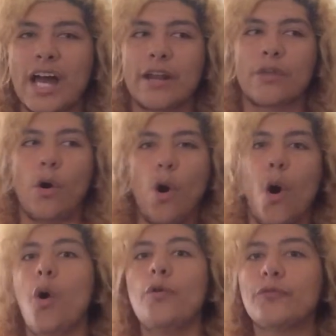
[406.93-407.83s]
out of the
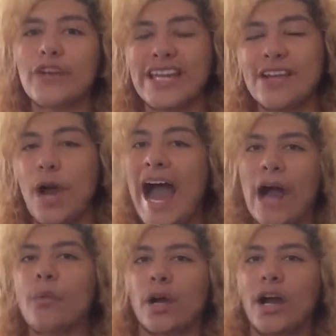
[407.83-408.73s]
whole freaking
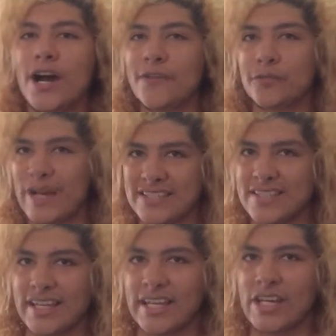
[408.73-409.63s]
hour of
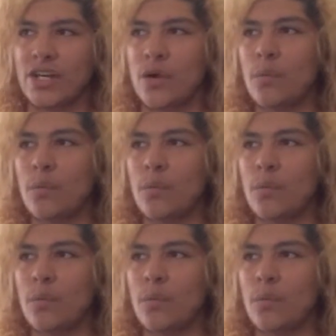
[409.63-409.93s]
wrestling, you know?